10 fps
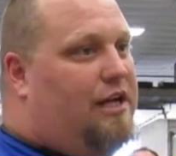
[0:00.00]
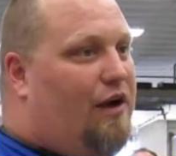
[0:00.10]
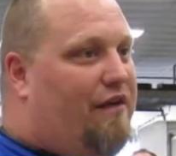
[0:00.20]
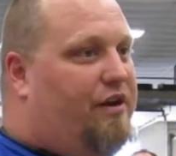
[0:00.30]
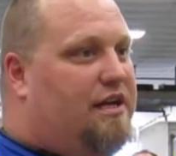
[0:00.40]
You know,
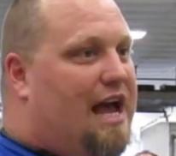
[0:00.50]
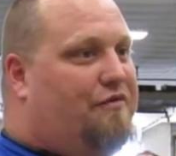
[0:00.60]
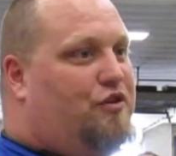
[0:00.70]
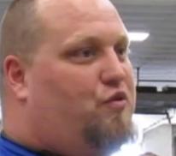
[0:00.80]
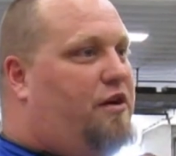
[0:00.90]

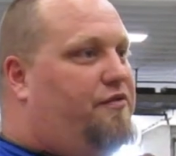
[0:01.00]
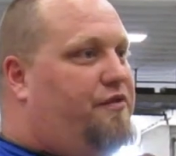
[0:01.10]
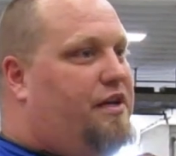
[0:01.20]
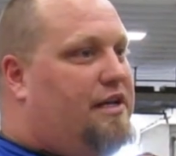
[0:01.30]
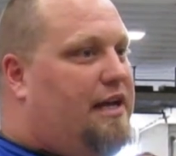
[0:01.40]
after 12
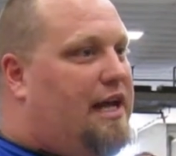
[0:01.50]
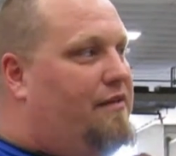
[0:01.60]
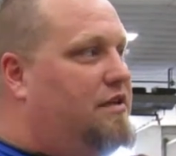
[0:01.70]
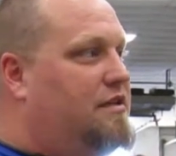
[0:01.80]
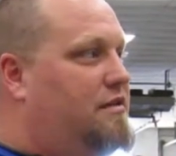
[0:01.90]
foot, you got to
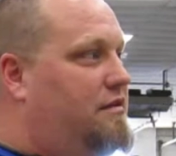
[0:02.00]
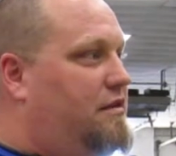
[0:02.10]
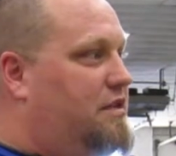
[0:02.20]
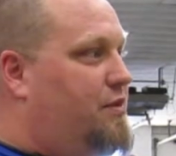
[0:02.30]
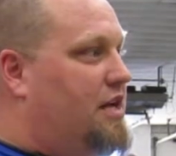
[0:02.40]
have an
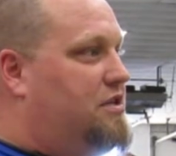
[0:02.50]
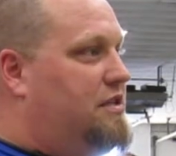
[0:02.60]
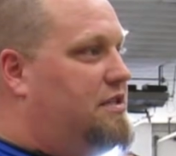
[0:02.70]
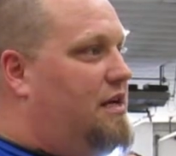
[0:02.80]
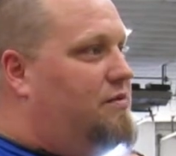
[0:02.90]
expansion in
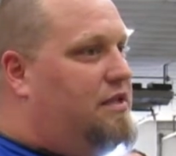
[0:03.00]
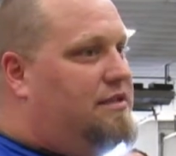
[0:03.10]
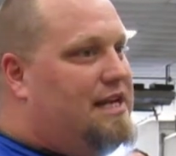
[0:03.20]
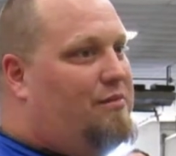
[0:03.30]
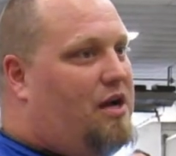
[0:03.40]
the subsill.
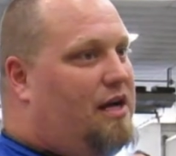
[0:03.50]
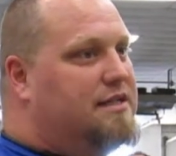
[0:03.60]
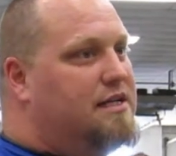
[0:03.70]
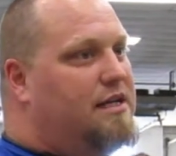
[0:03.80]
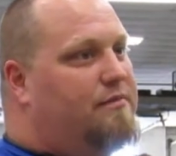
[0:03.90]
Same
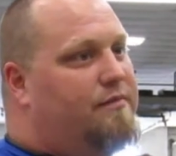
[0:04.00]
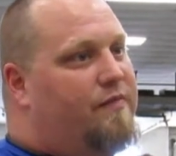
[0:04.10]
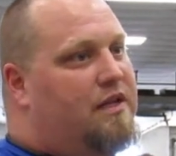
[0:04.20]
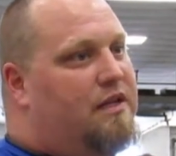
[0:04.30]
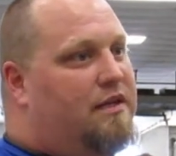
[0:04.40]
concept,
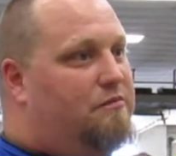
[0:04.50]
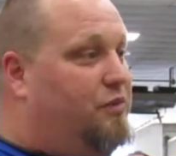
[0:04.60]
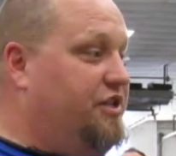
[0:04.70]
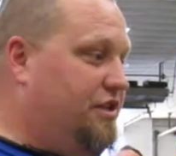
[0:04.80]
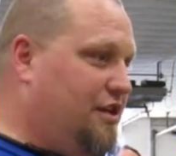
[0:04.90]

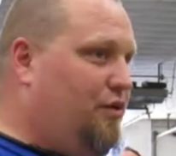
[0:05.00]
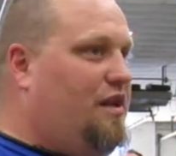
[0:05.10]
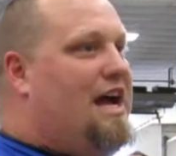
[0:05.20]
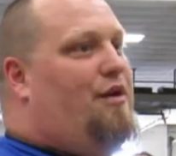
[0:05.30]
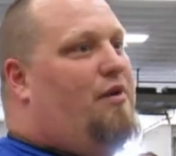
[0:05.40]
but just don't
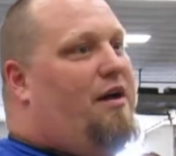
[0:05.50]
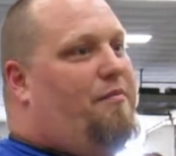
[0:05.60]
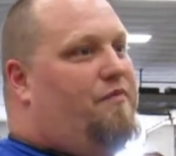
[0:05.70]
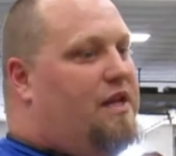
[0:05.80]
line them up.